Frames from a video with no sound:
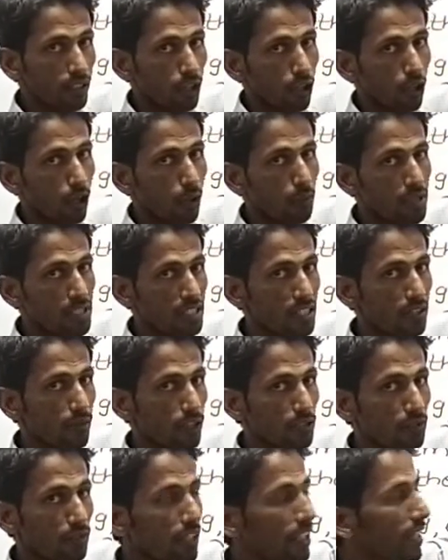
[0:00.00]
obviously
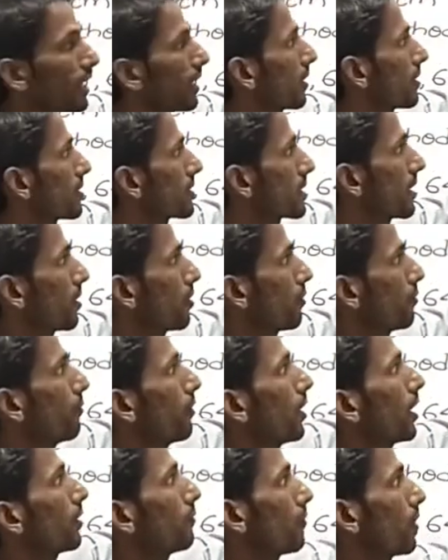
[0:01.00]
what you will get? Square of
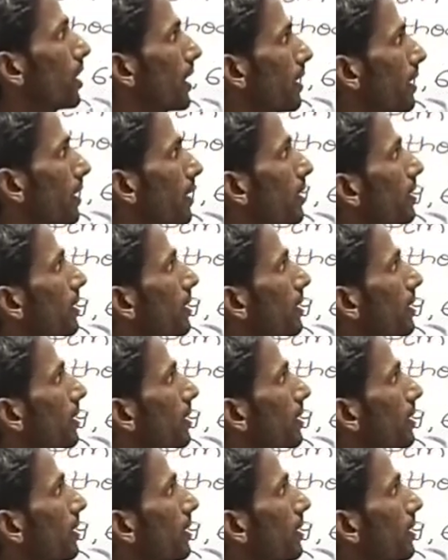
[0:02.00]
1, 1.